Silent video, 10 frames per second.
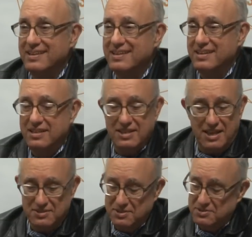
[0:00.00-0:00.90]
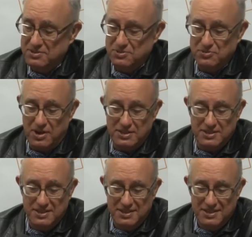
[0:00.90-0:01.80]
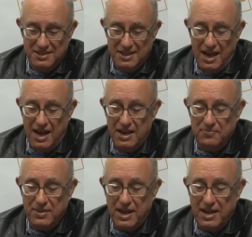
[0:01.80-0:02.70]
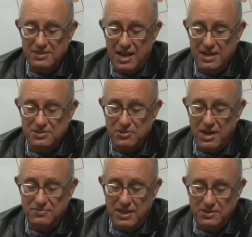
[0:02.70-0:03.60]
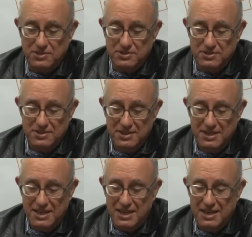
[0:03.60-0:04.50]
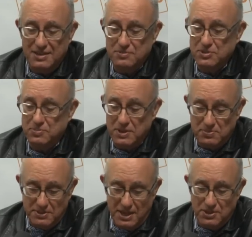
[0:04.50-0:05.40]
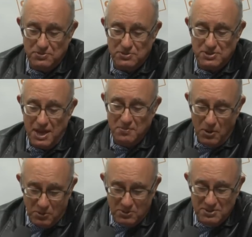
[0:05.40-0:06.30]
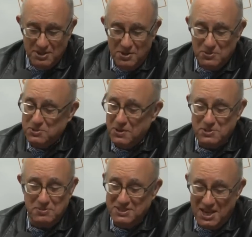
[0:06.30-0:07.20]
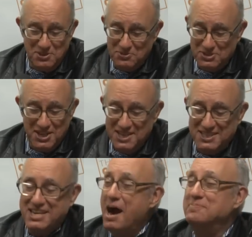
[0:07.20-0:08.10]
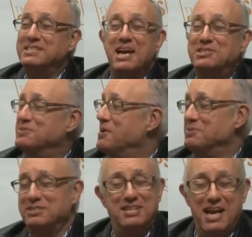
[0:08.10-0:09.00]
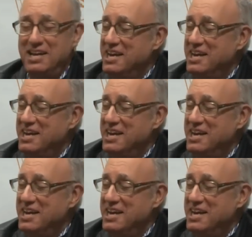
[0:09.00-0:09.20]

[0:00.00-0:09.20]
Let's be clear. That, that or stoned. Um, I, I, so I have tenure, which makes me dangerous. I'm old, which makes me dangerous. Super the dangerous. combination of old and da-